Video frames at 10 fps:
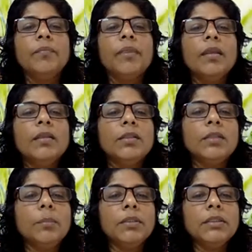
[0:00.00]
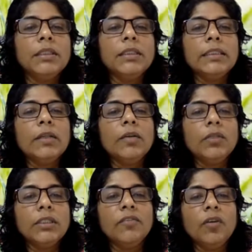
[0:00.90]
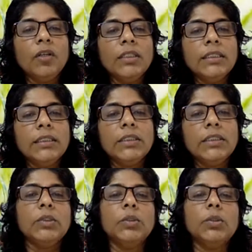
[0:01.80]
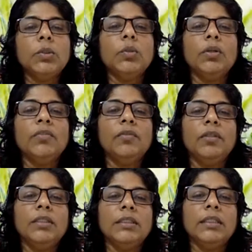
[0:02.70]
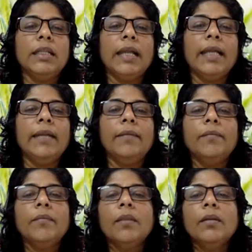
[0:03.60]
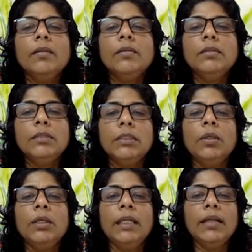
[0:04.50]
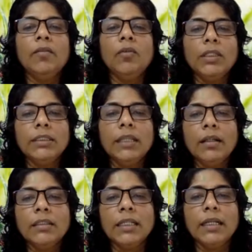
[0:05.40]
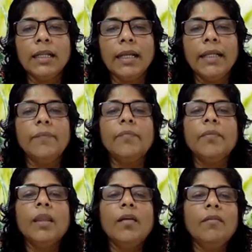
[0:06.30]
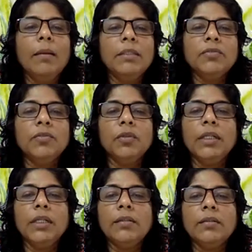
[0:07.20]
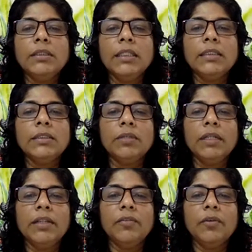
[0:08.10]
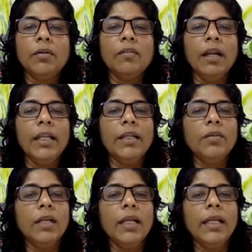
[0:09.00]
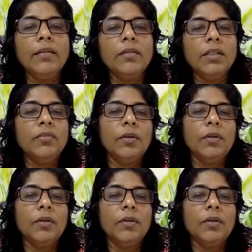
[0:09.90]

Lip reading: So suppose this is the question. 46 is to 24 is a 9. So here what is the answer 9? 9 means 4 into 6, 24. 1 into 9, 24.